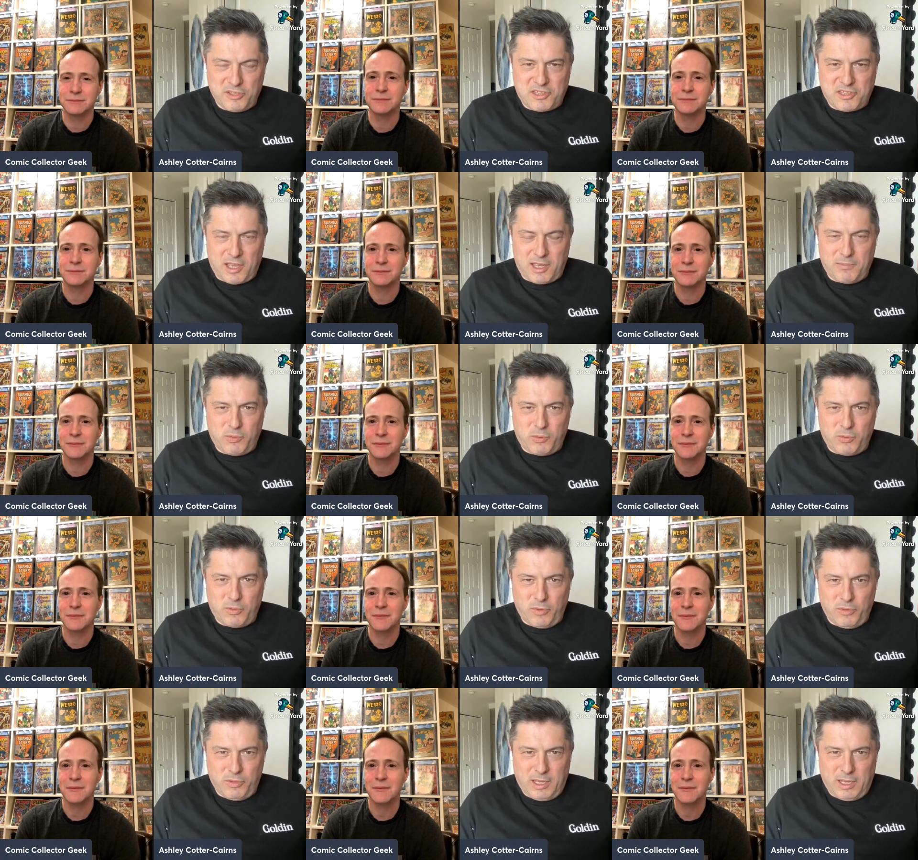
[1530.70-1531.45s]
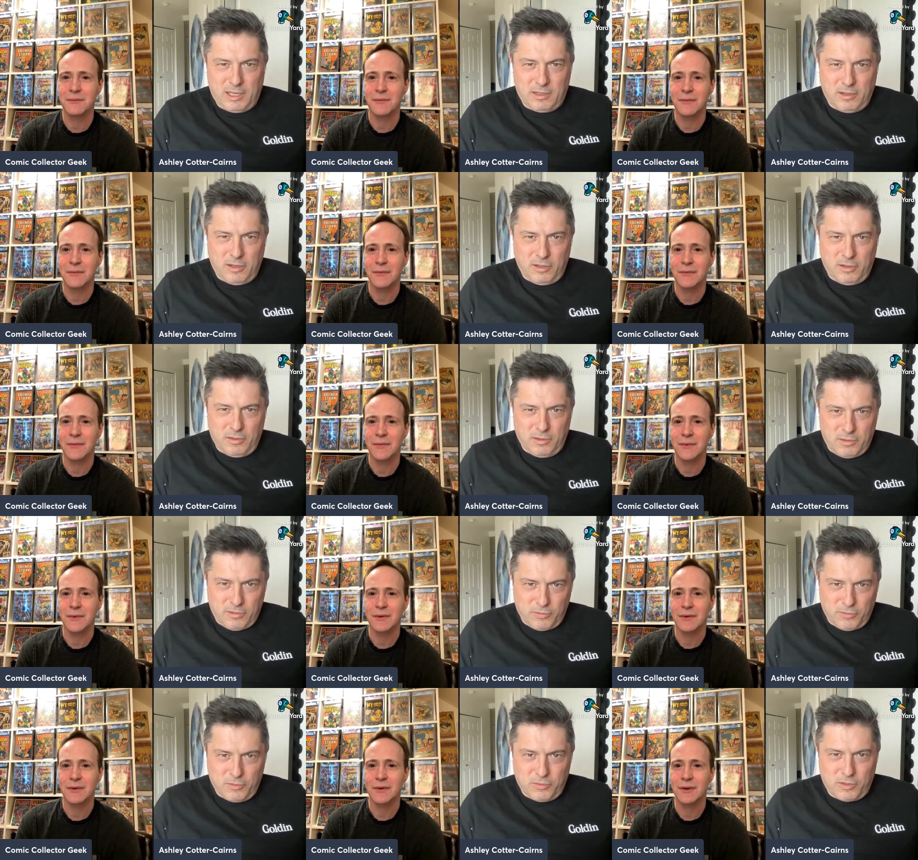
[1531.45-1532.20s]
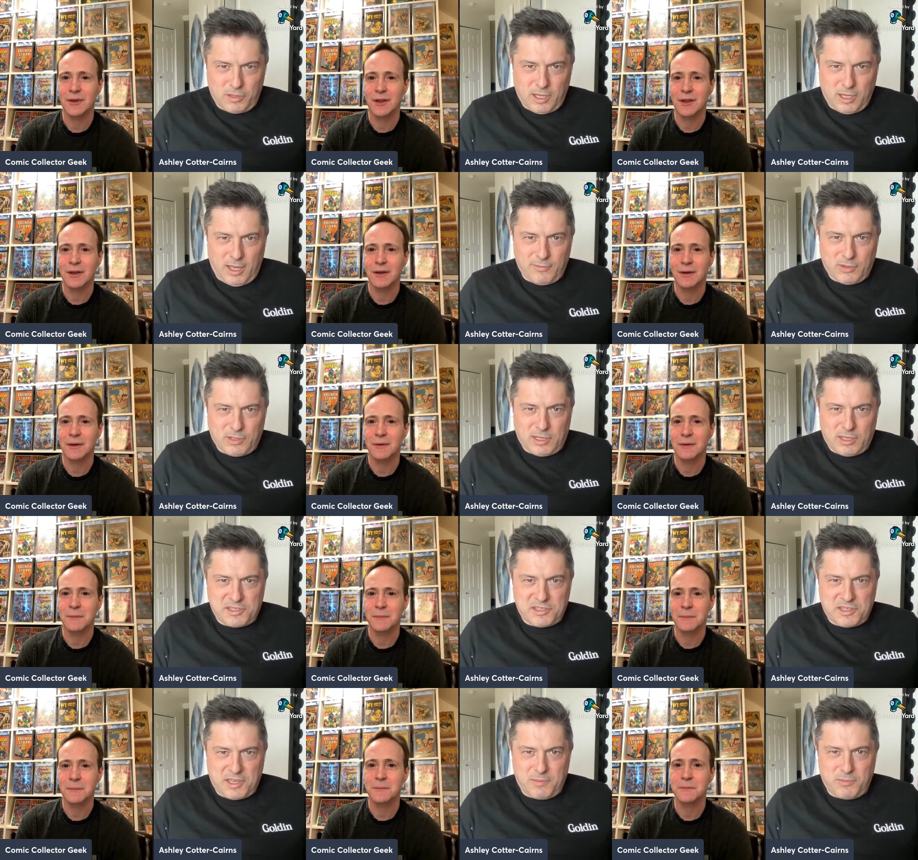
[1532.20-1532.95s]
Speaker 1: stapled on the on, through the cover.
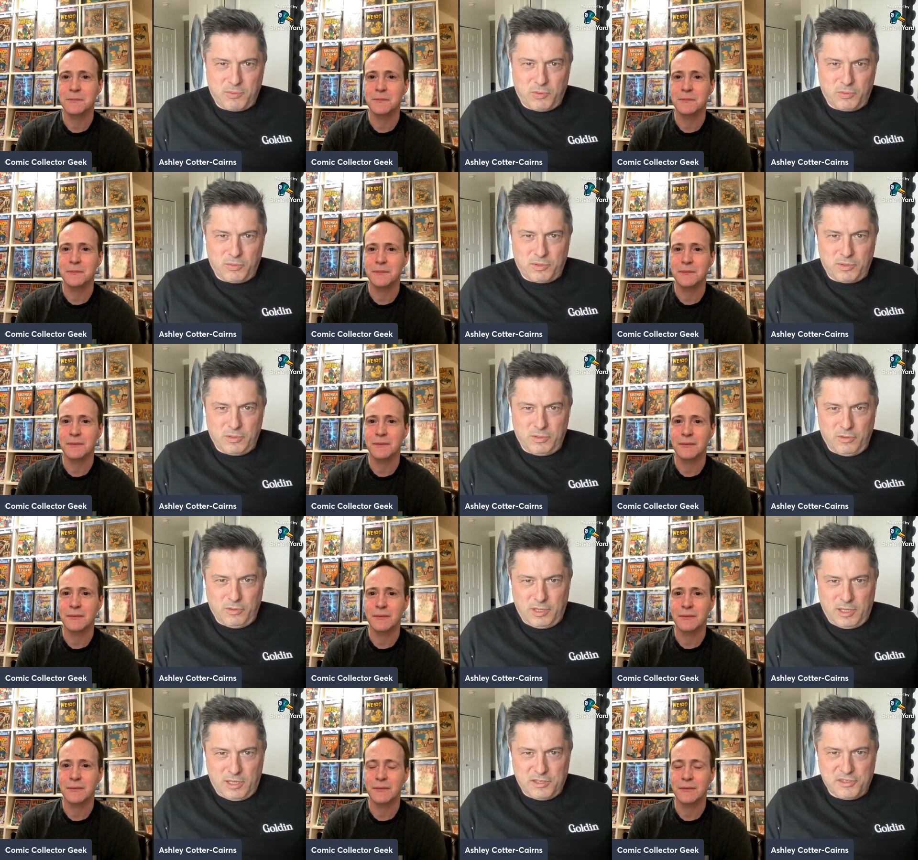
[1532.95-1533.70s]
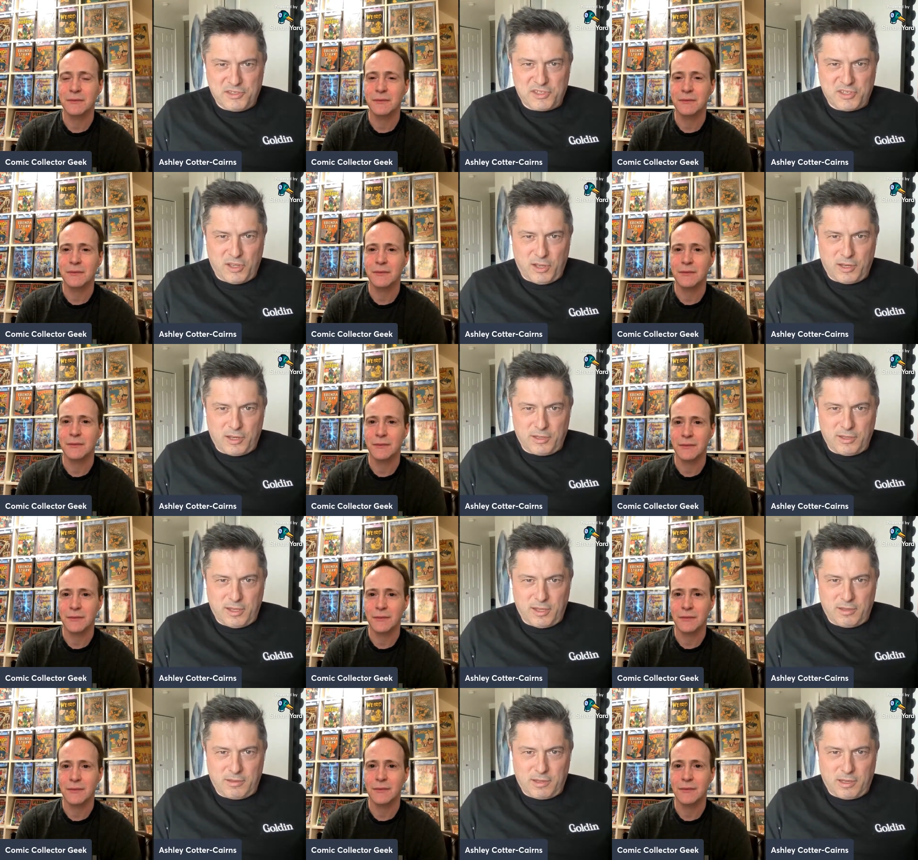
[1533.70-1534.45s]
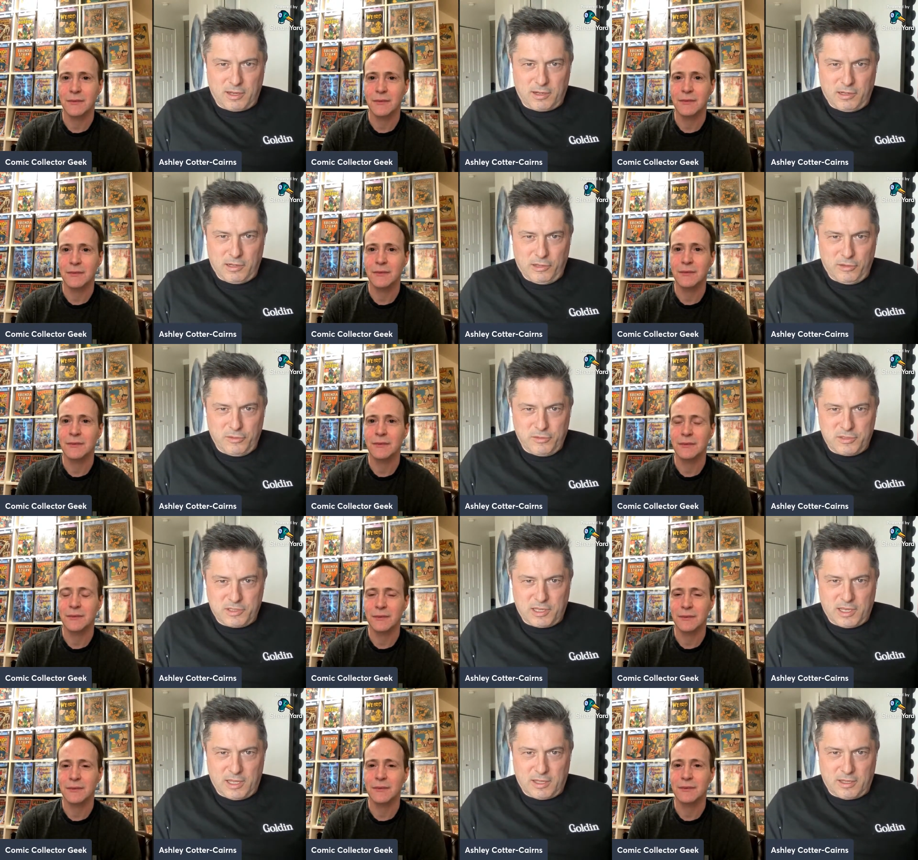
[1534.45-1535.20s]
They're stapled on the inside and then they're glued
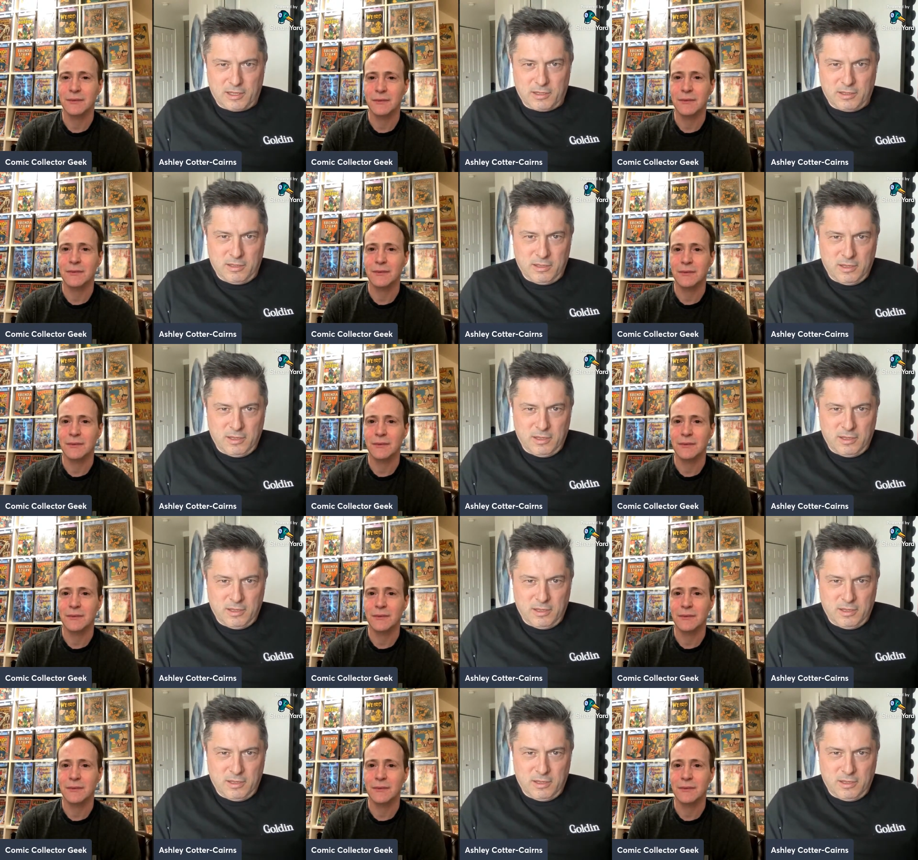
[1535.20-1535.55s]
together.